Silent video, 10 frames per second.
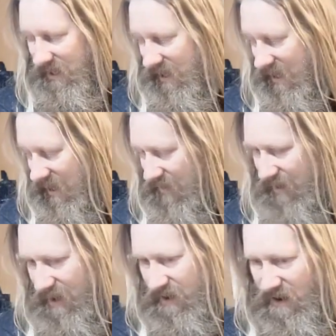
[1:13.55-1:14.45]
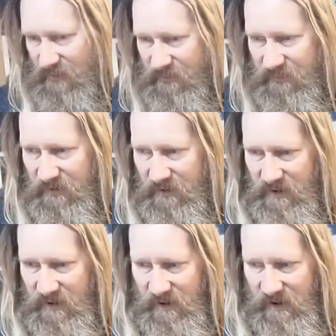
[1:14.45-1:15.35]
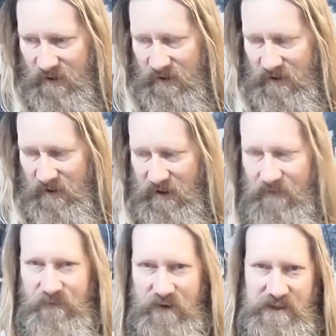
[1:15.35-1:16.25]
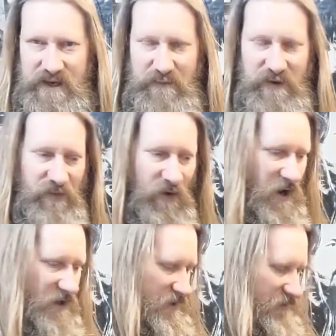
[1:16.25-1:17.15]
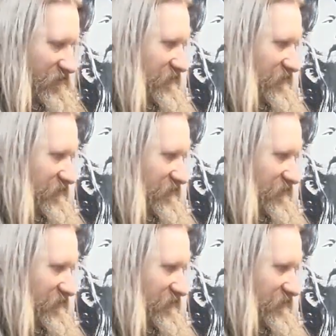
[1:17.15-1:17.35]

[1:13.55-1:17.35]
I've had enough of fixing amplifiers and